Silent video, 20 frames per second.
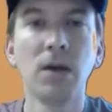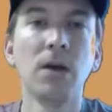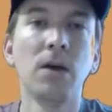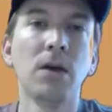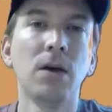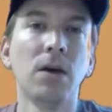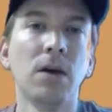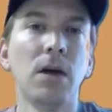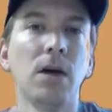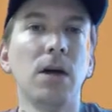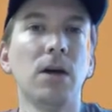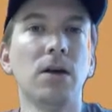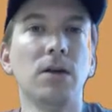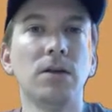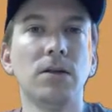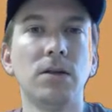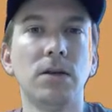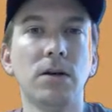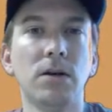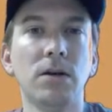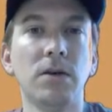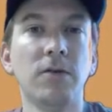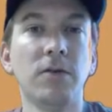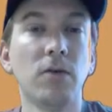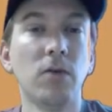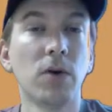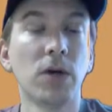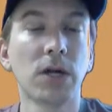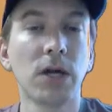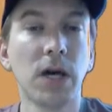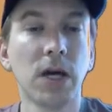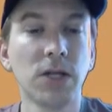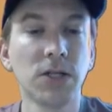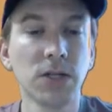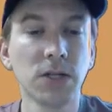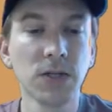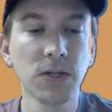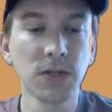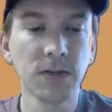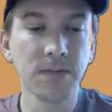And if you want to catch
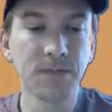us,